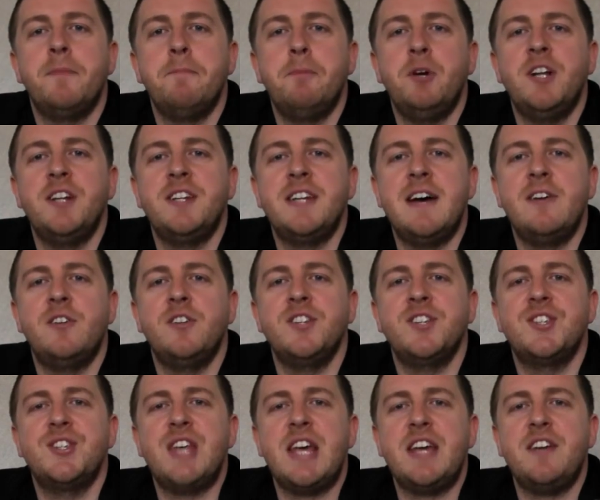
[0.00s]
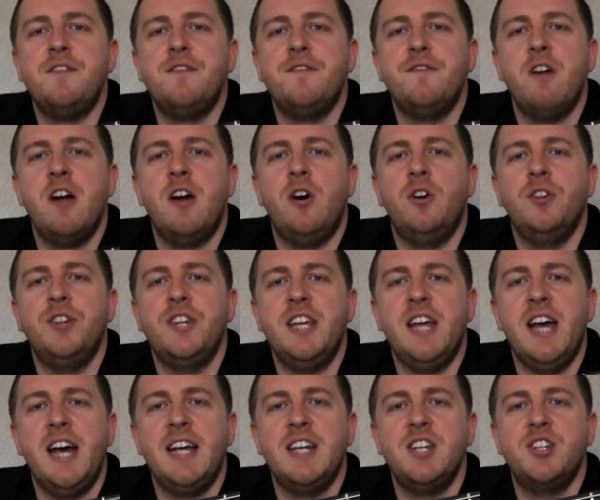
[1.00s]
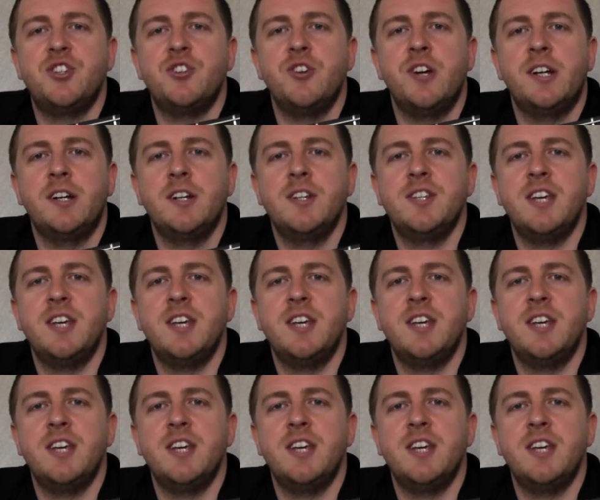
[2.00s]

put it down on the 2nd fret on the A string.